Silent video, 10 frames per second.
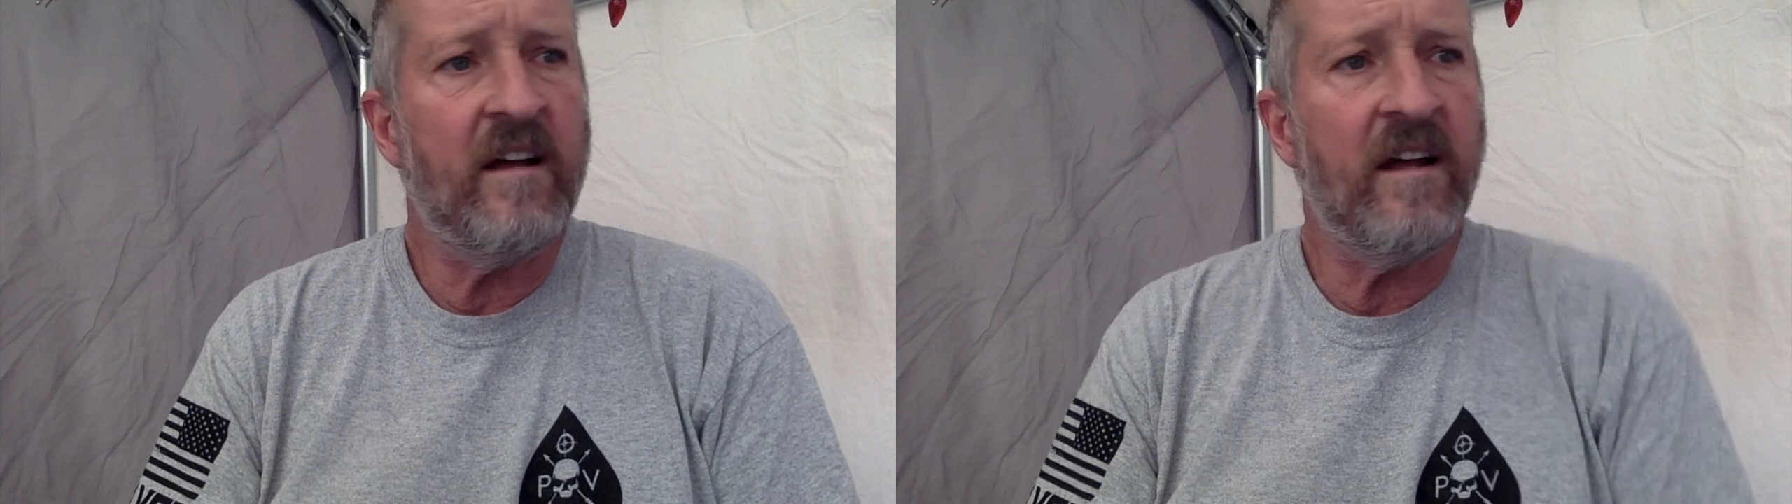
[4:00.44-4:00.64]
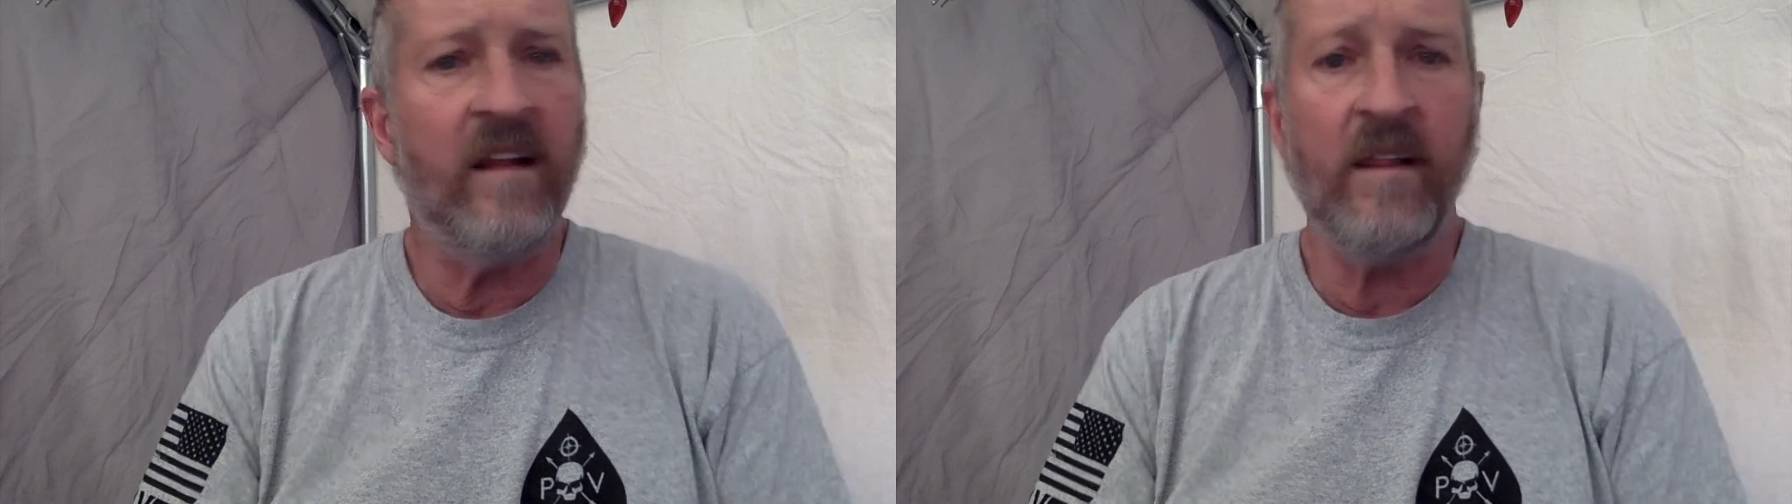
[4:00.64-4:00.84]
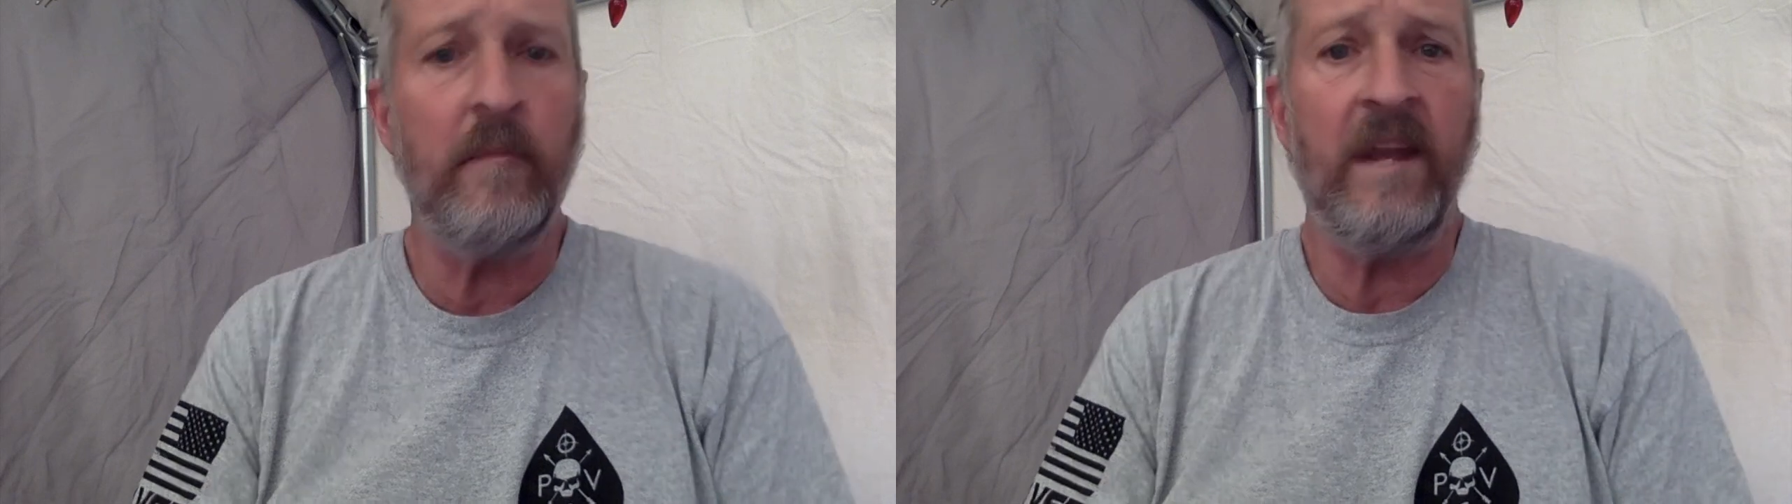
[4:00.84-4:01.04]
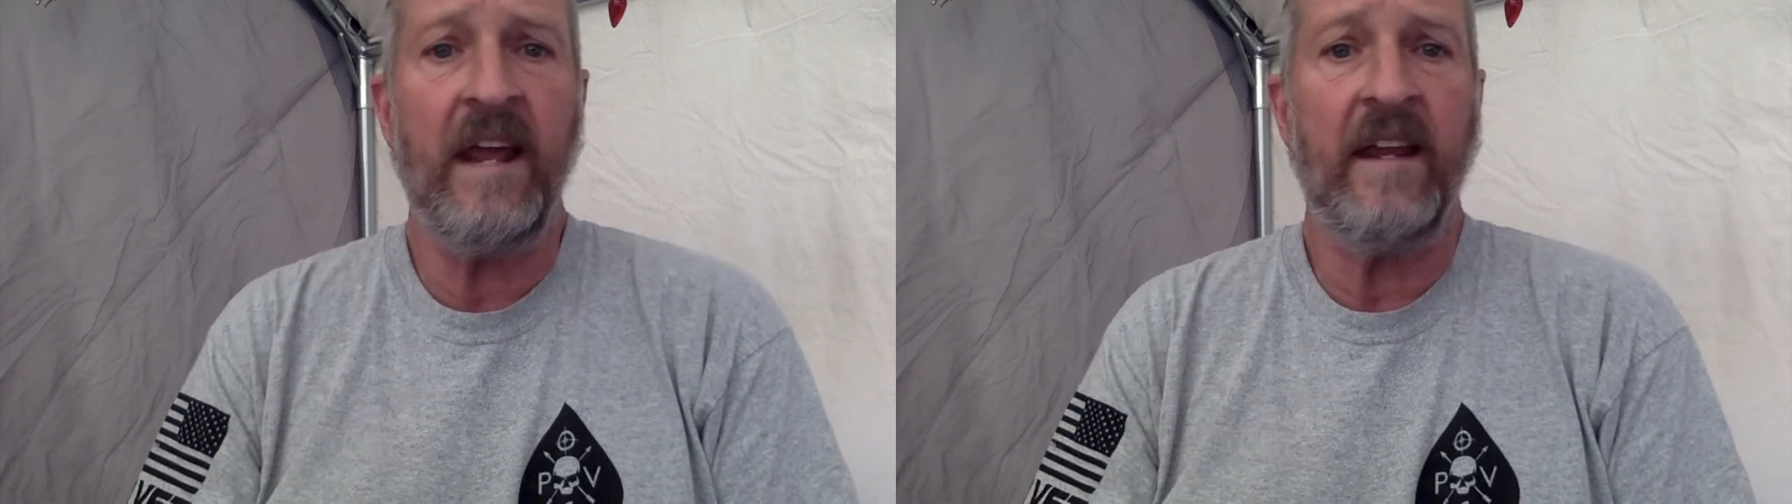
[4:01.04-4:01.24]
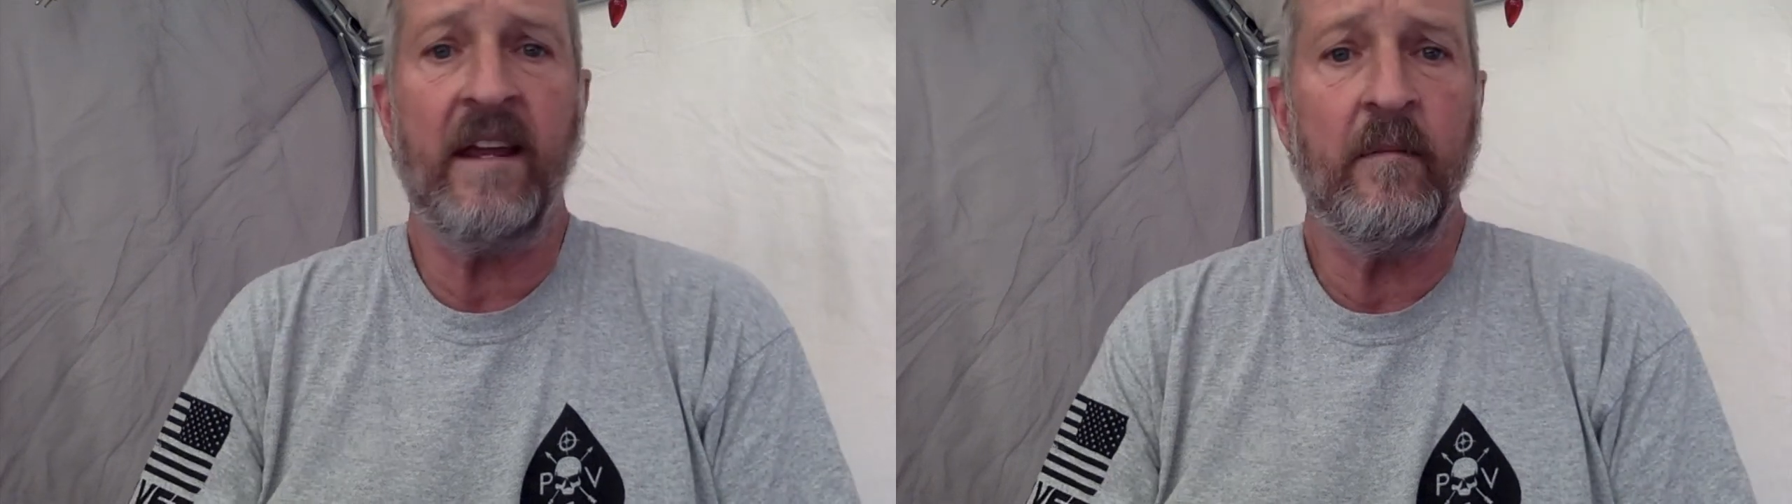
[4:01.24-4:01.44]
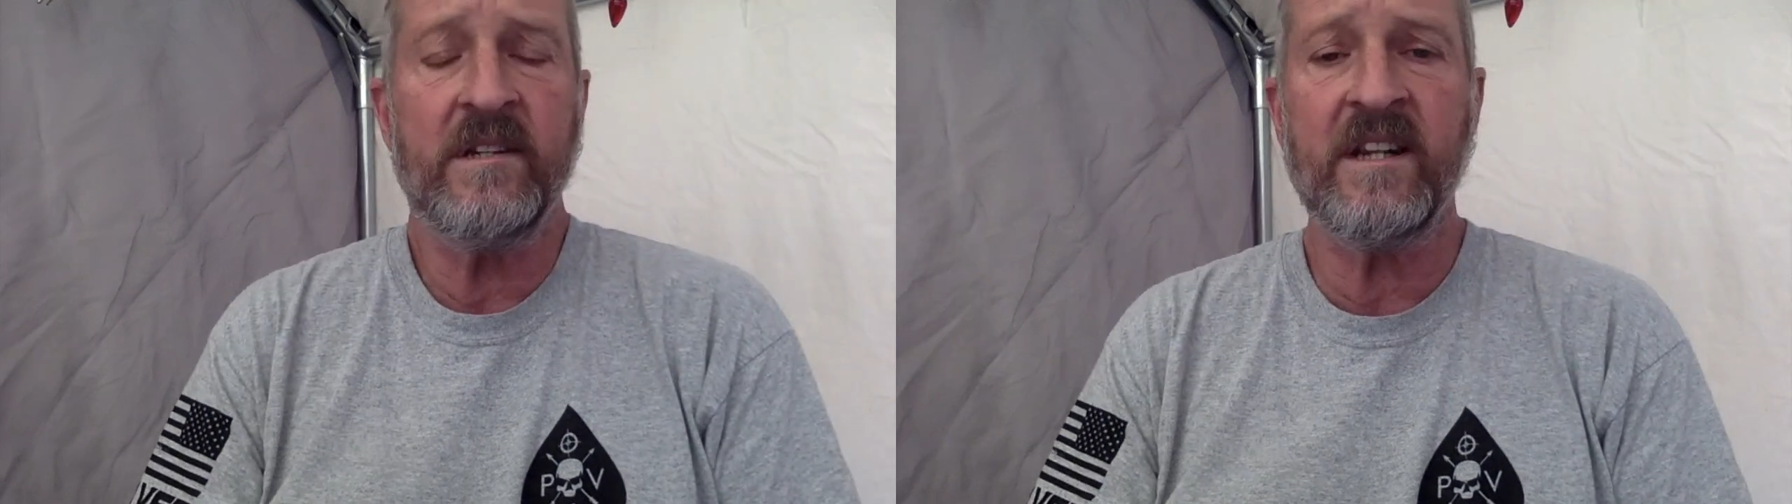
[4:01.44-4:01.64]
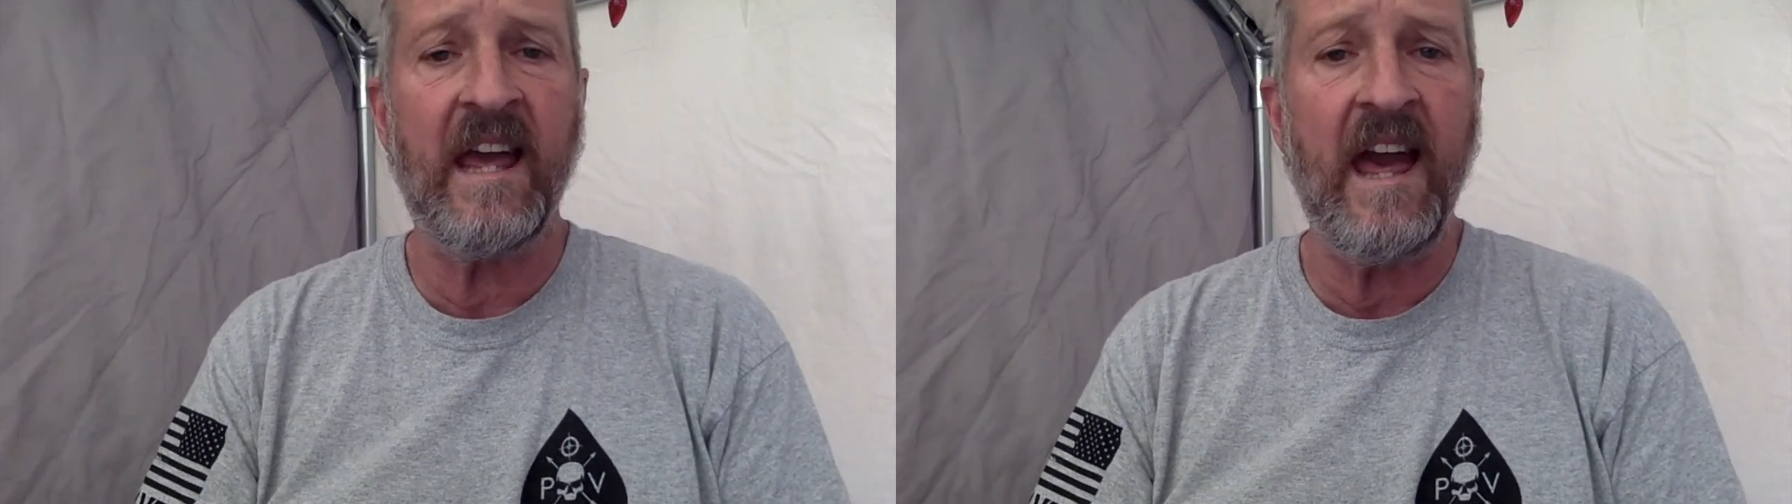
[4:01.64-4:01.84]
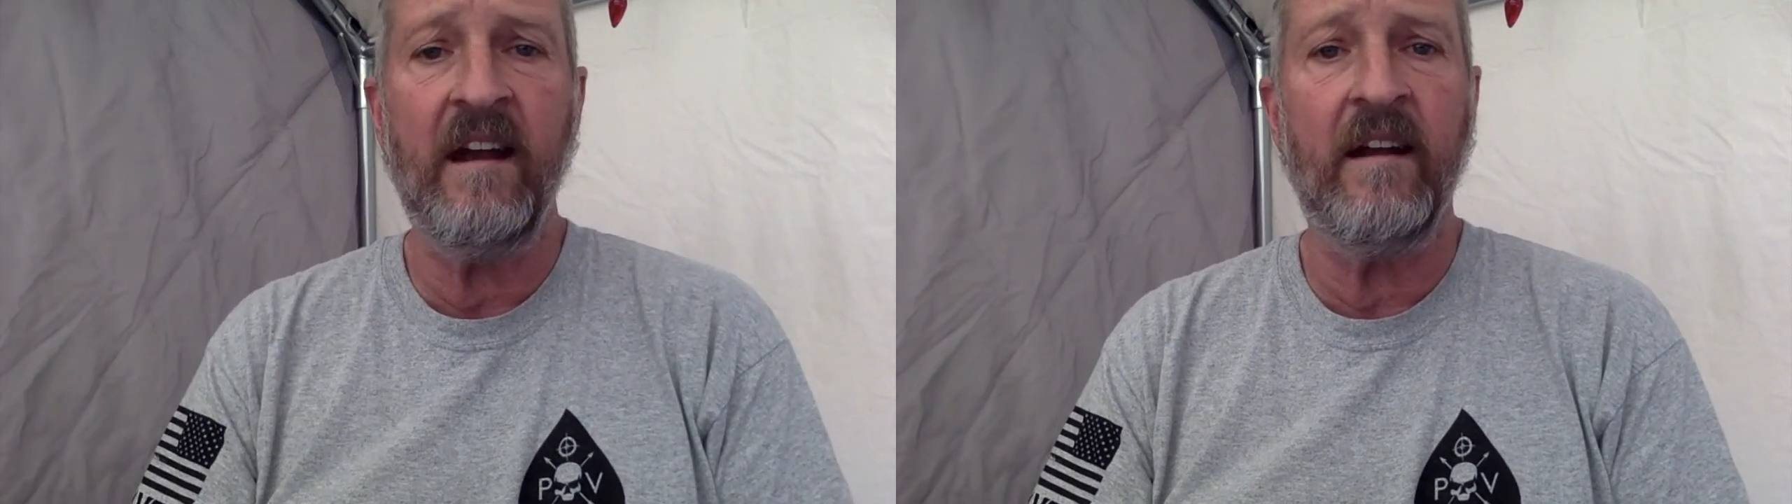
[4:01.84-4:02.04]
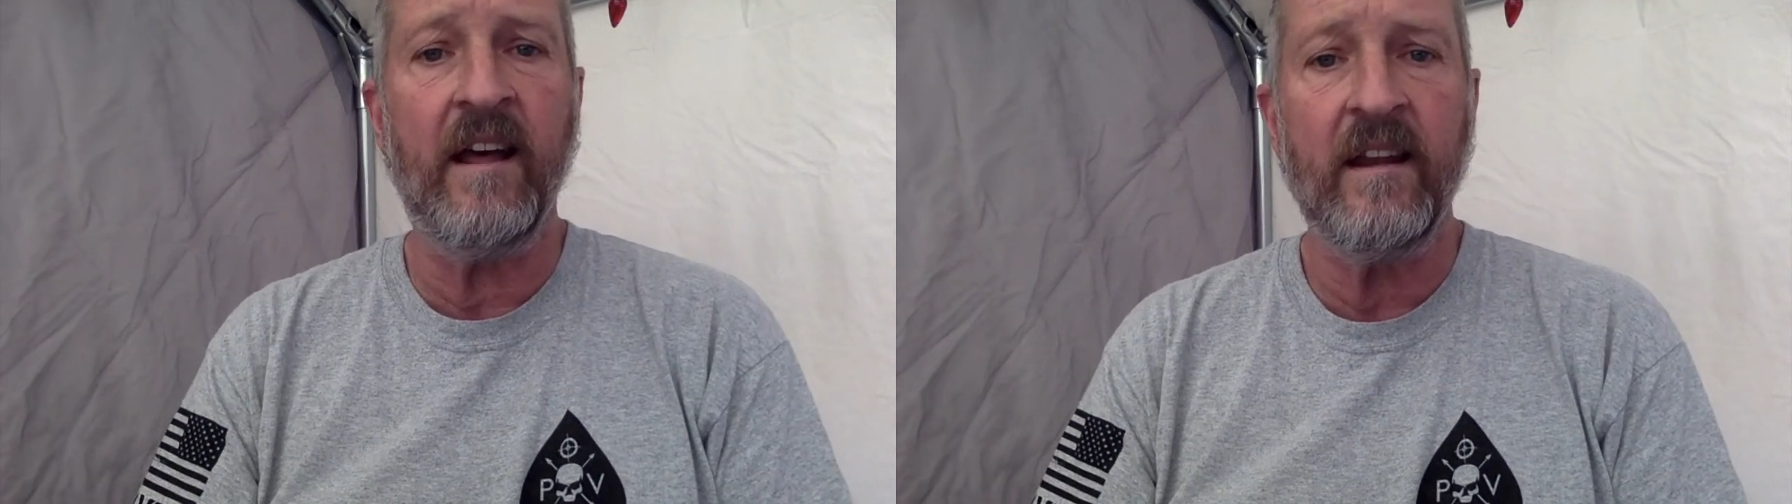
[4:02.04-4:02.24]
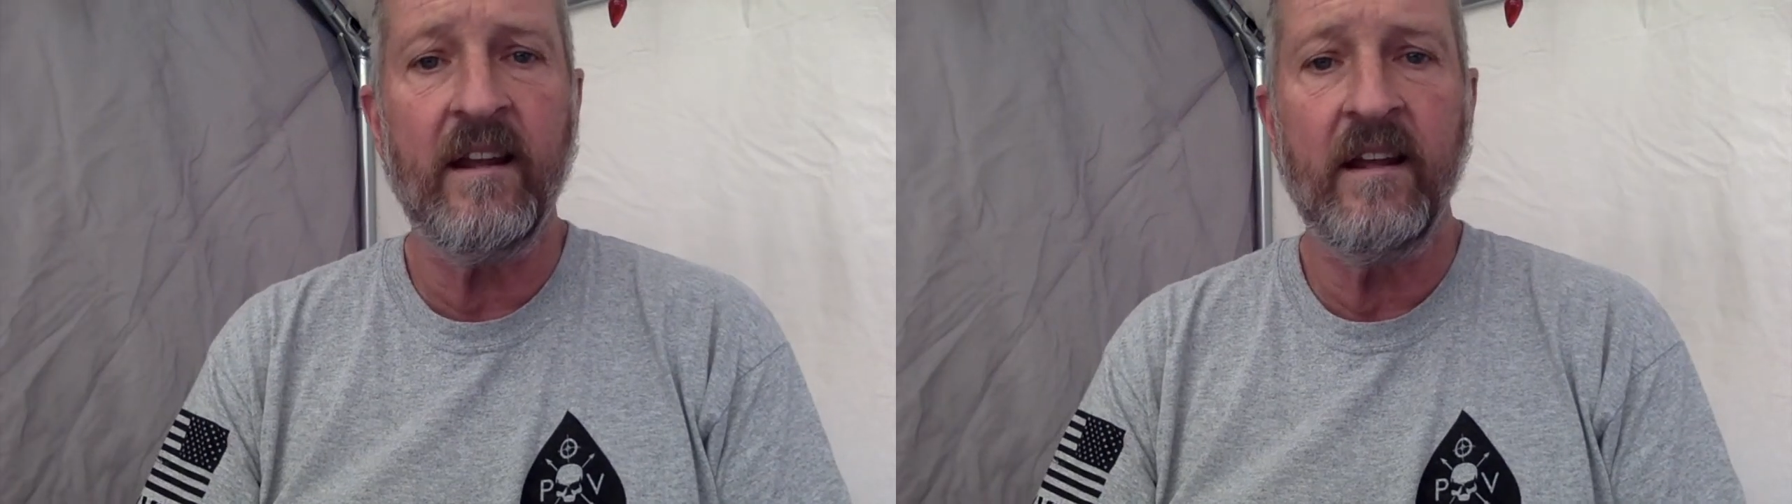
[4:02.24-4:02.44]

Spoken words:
eliminating him as a candidate?